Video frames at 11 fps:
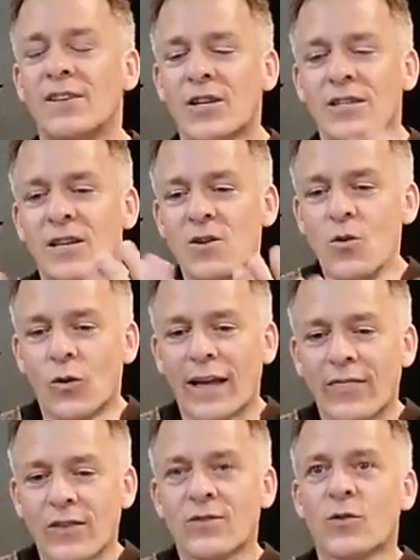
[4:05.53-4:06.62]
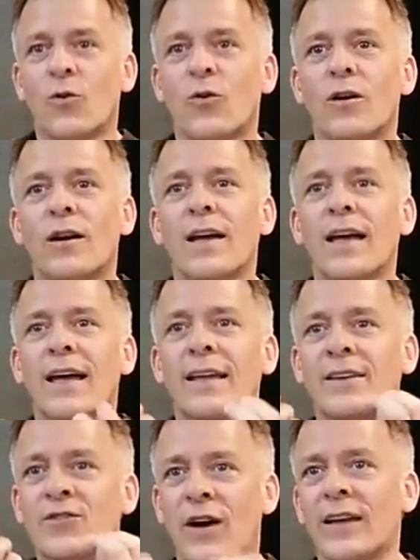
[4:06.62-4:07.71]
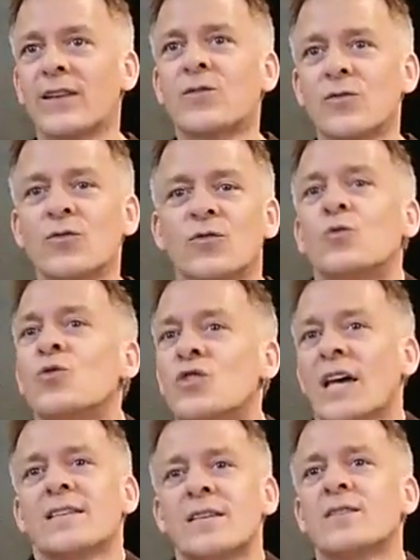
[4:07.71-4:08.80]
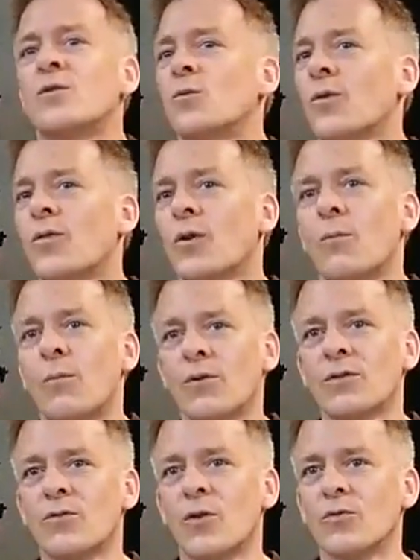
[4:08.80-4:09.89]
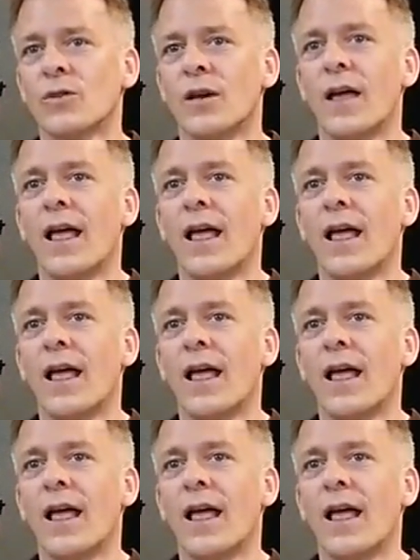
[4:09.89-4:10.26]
just look at the score and try to do justice to what the composer wrote.